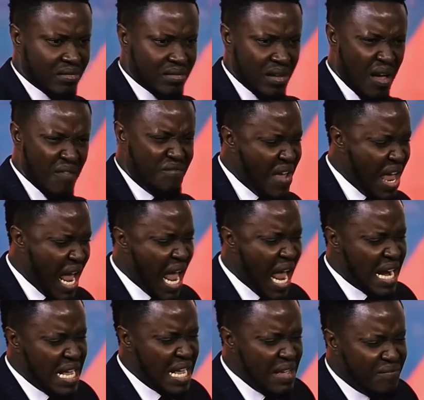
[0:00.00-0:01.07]

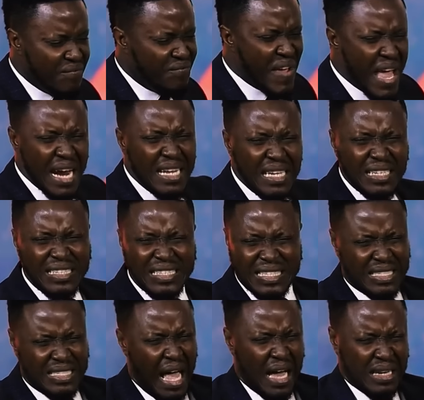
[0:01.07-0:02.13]
Very, very
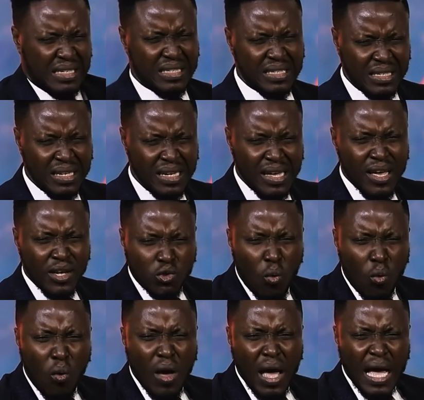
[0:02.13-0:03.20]
detached. So
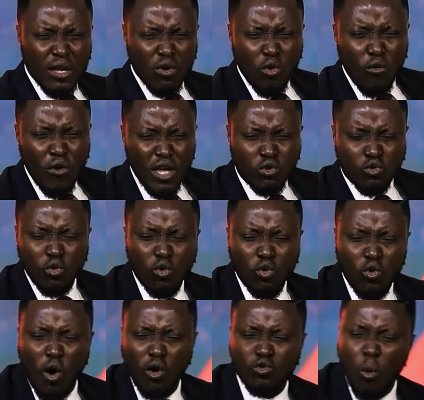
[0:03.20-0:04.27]
it took
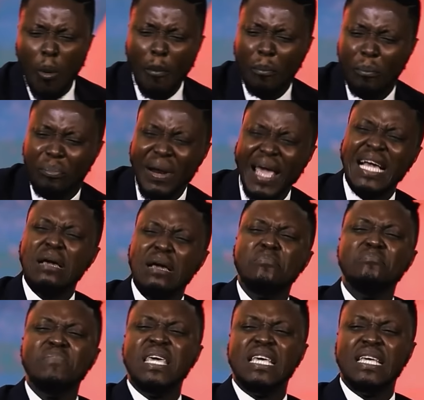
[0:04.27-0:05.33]
God to break
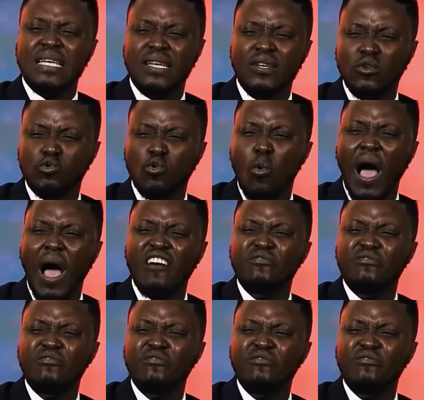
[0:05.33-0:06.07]
me to have